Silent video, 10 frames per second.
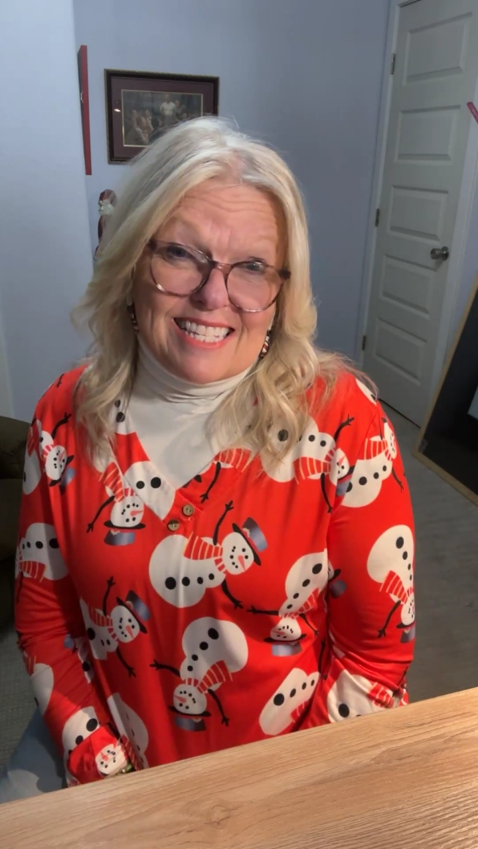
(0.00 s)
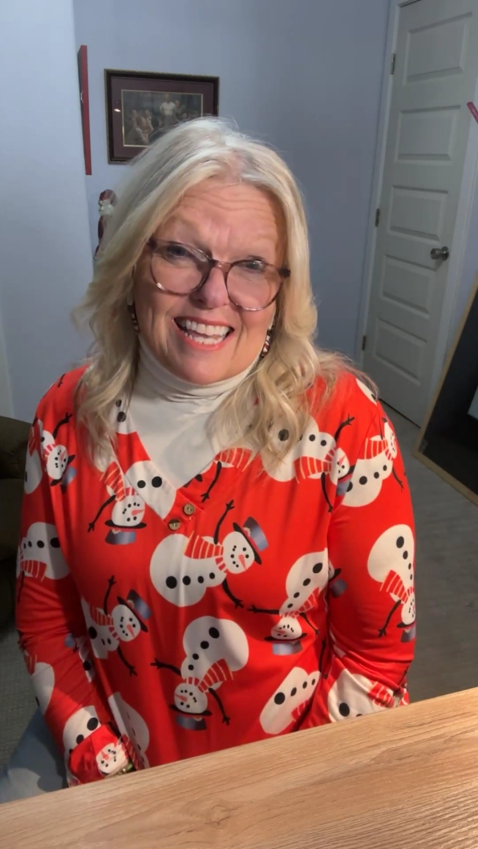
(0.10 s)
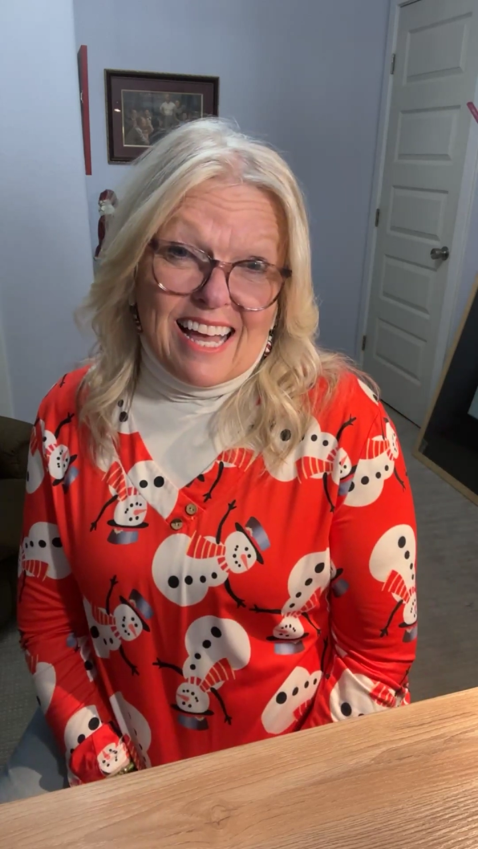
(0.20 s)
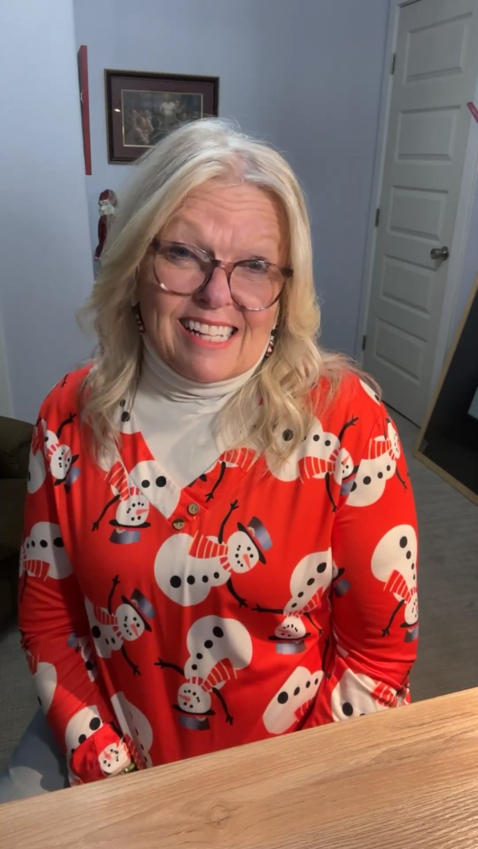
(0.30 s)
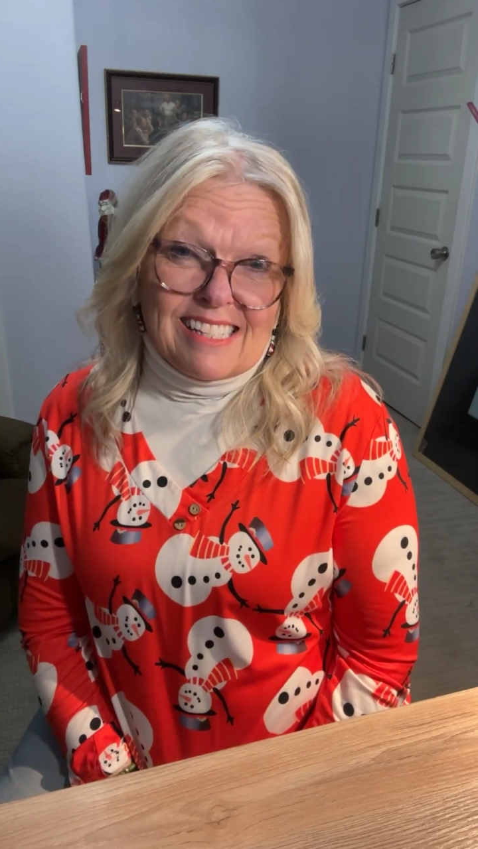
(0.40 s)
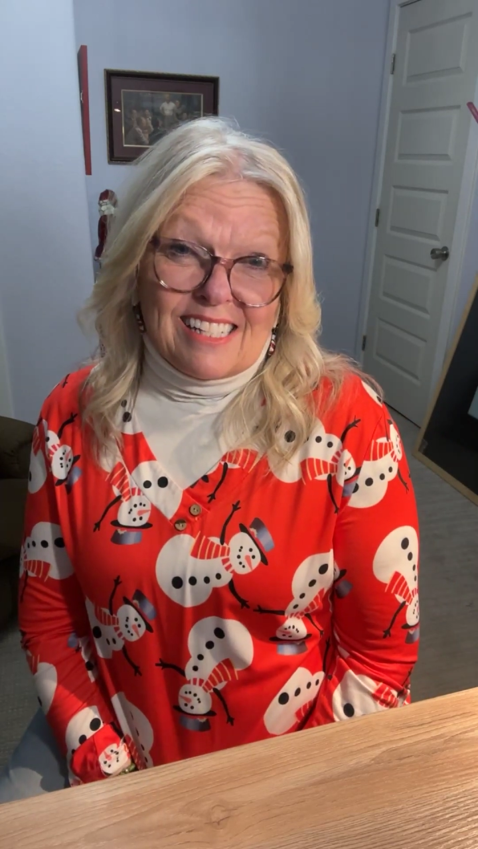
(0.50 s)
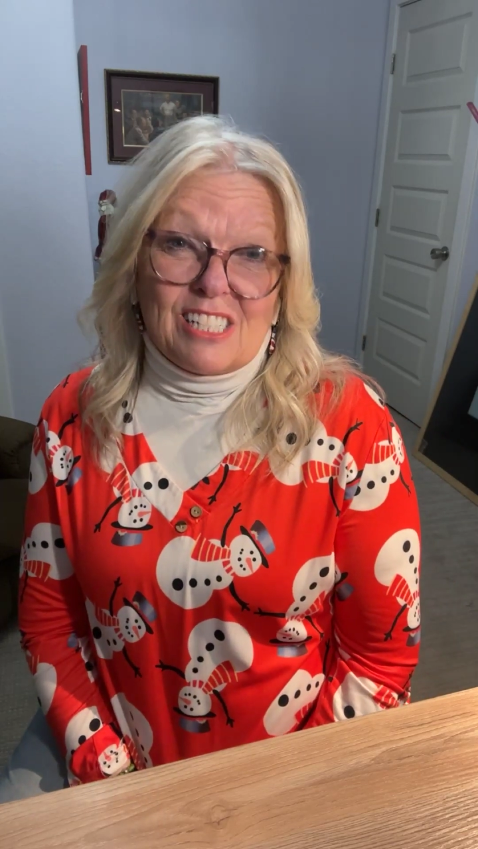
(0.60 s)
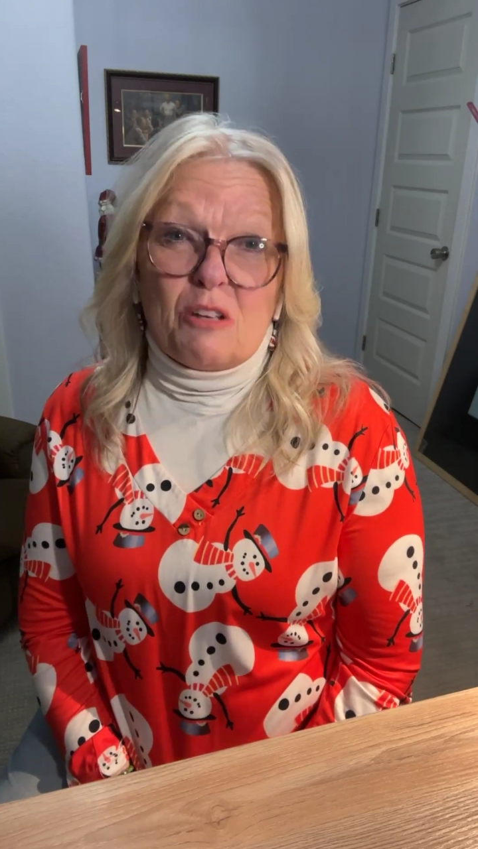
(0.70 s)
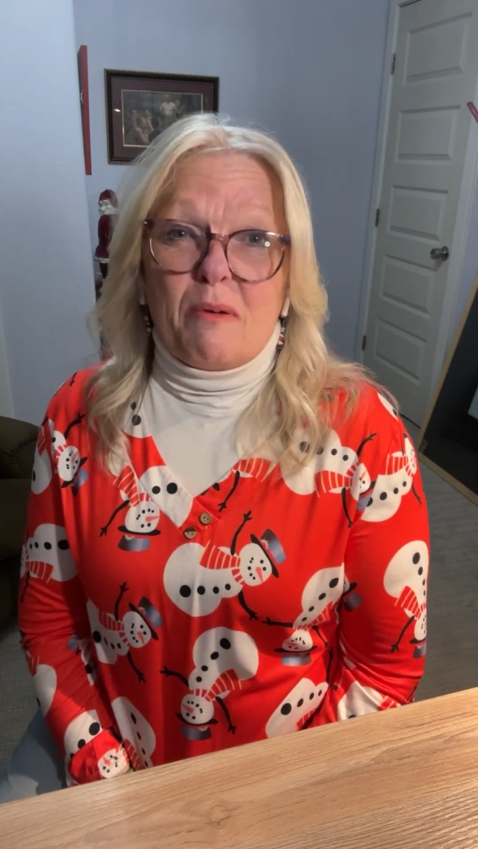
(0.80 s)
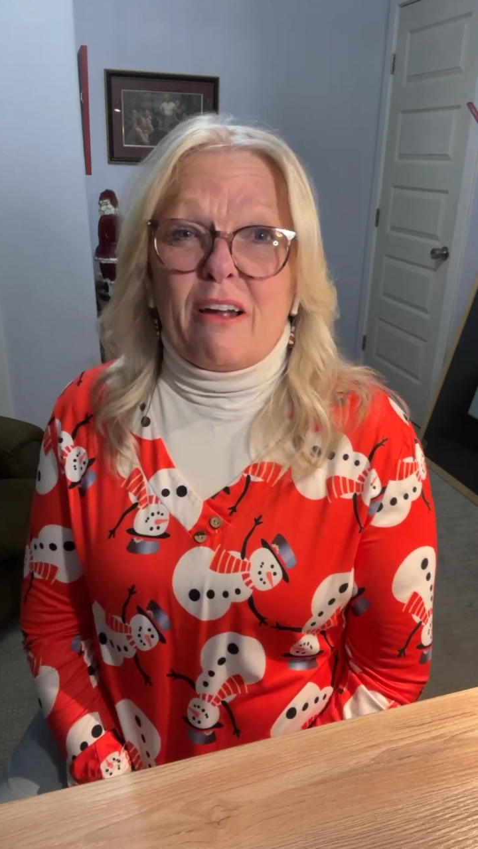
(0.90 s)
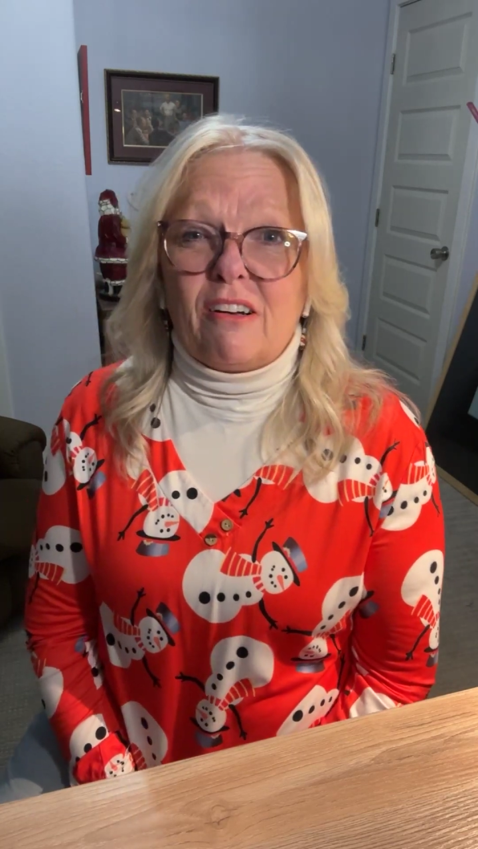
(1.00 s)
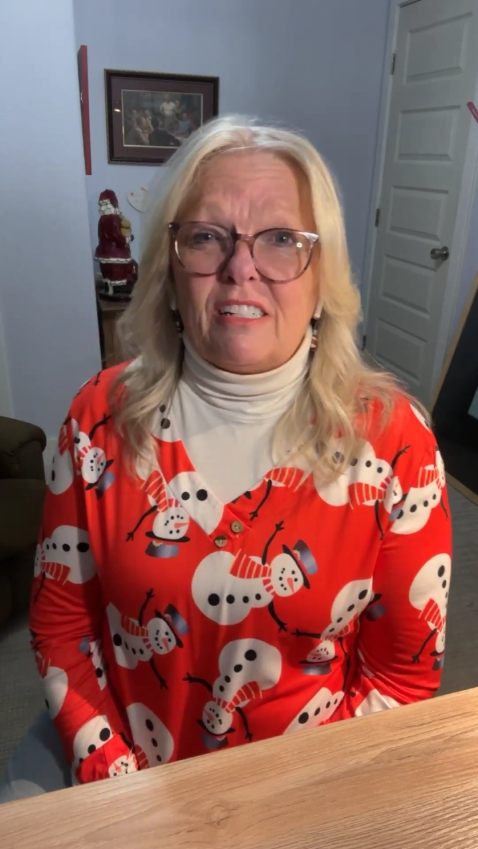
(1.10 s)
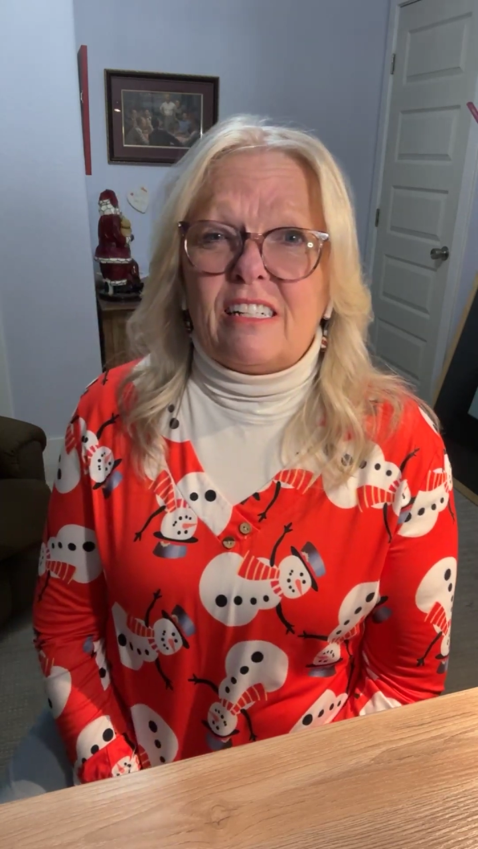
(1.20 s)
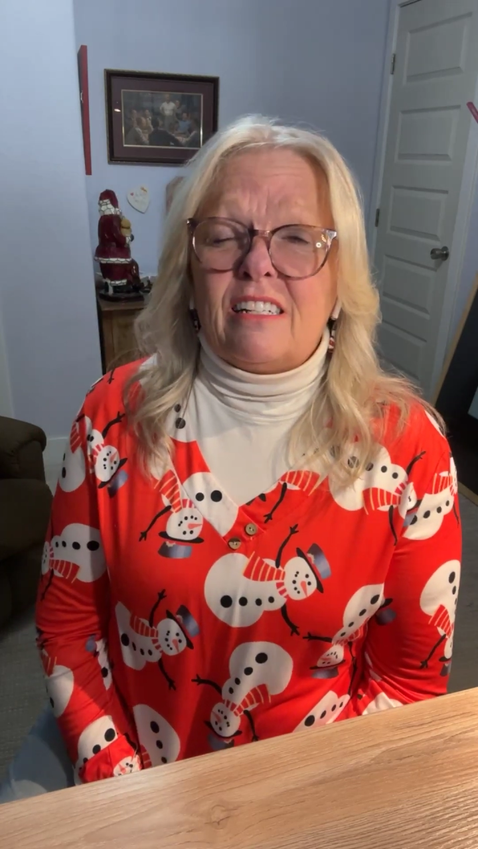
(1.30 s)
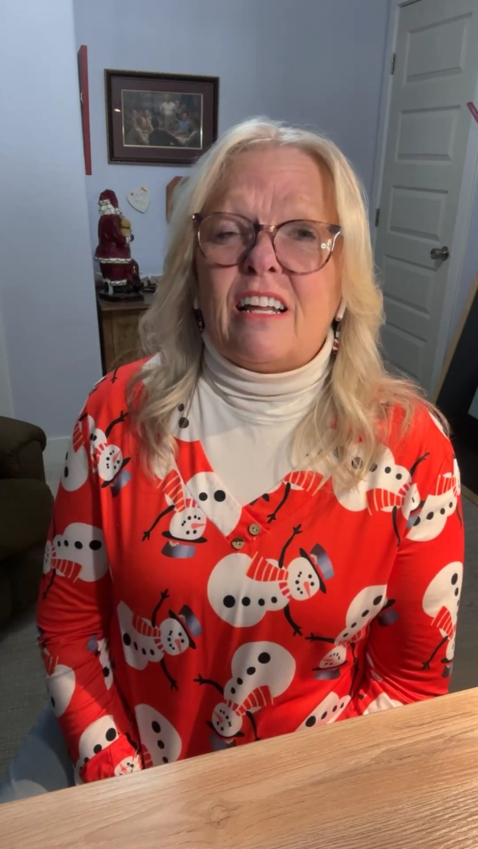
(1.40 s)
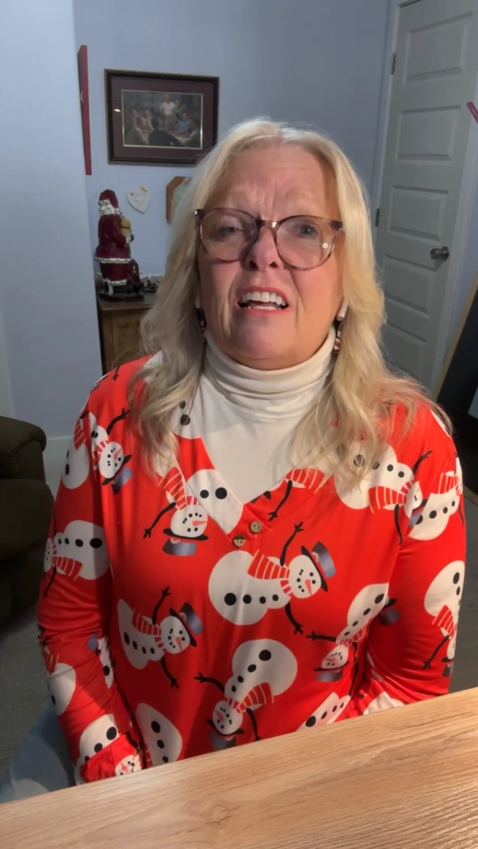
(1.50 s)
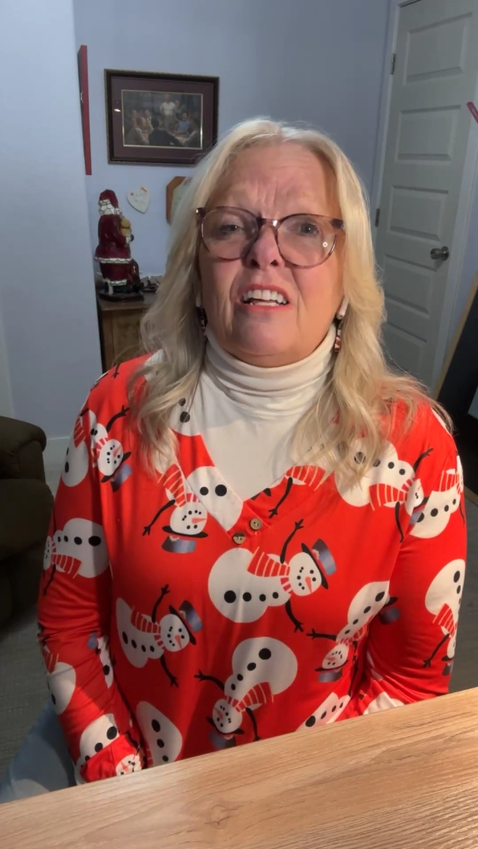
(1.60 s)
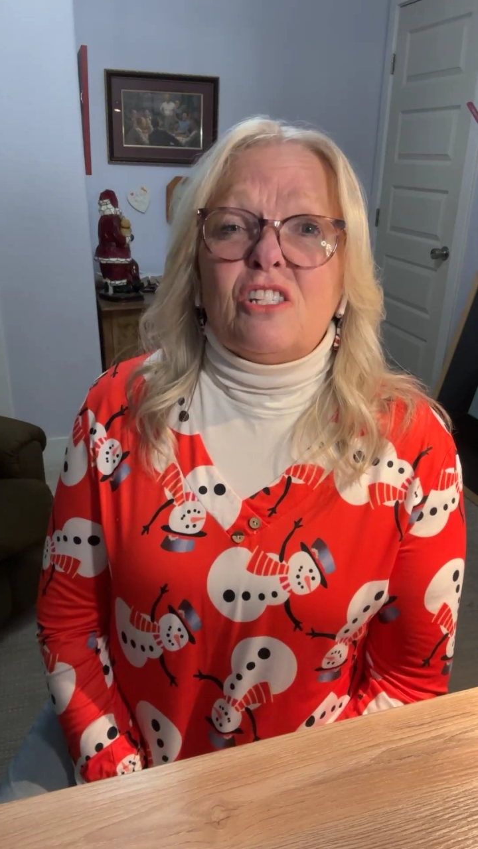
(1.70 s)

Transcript: Insights into Parenting.